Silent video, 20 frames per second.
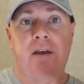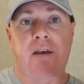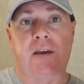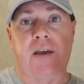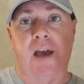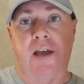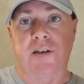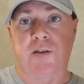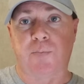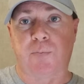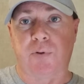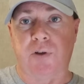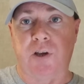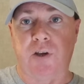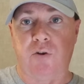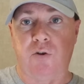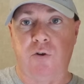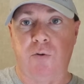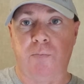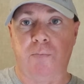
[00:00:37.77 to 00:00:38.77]
kids'
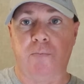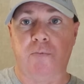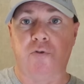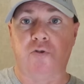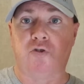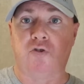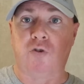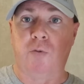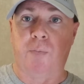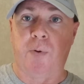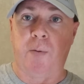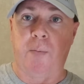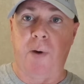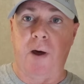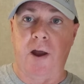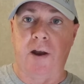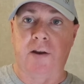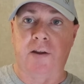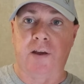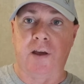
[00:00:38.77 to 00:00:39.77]
playroom,
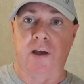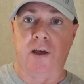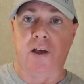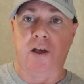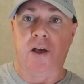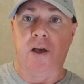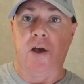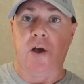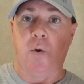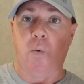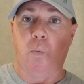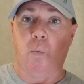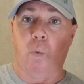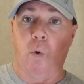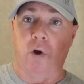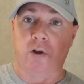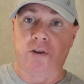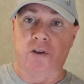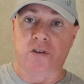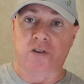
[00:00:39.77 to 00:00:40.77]
supermarket,
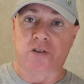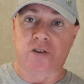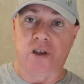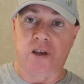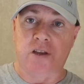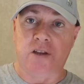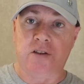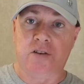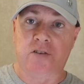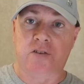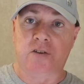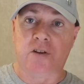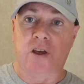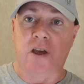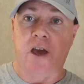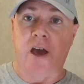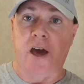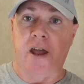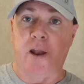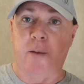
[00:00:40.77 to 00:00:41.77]
water slides,
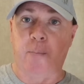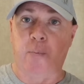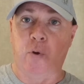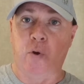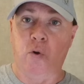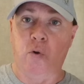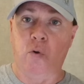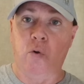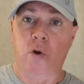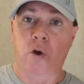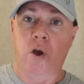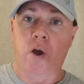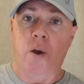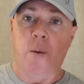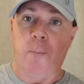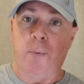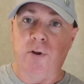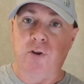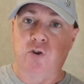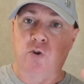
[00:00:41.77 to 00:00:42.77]
and a pool.
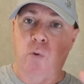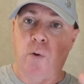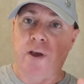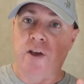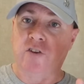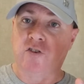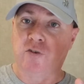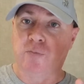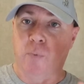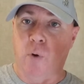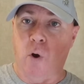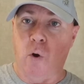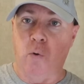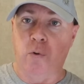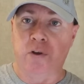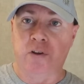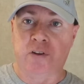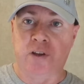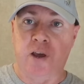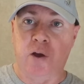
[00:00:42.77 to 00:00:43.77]
But it's quite a
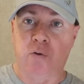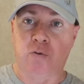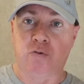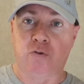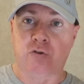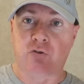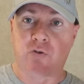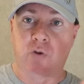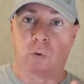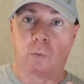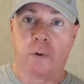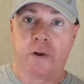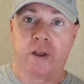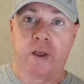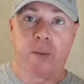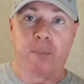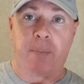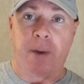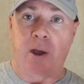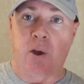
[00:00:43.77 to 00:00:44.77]
small hotel, so it's not one
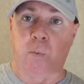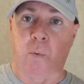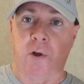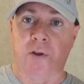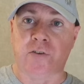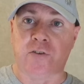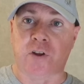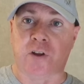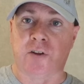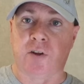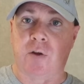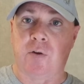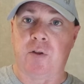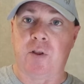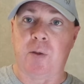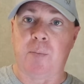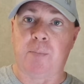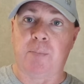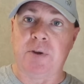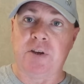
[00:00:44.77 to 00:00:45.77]
of the big ones that are down
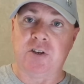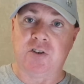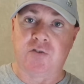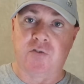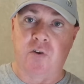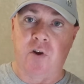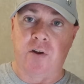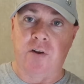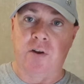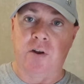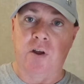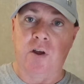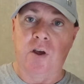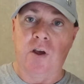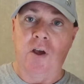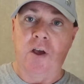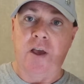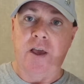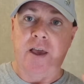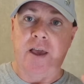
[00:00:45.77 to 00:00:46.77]
at the beachfront.
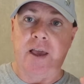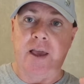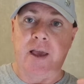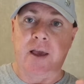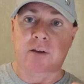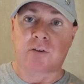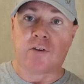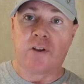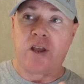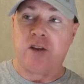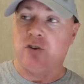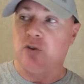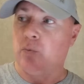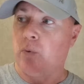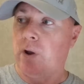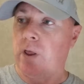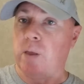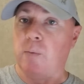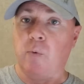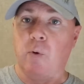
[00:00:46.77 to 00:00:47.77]
So this is
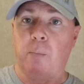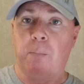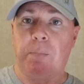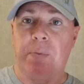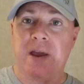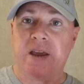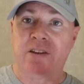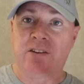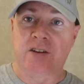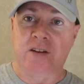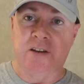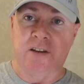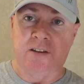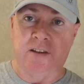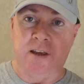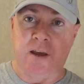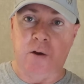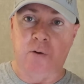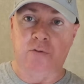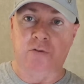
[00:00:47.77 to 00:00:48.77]
one of the more basic
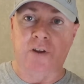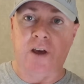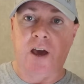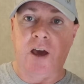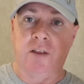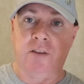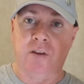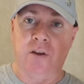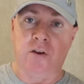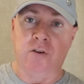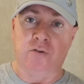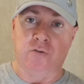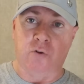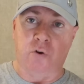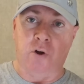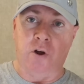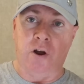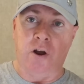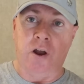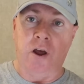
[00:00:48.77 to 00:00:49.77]
hotels in the
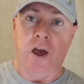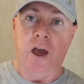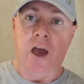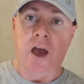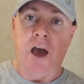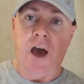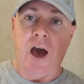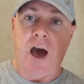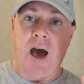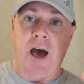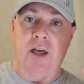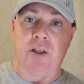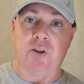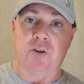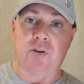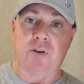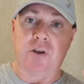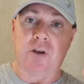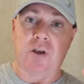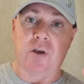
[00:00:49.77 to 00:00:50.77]
resort. And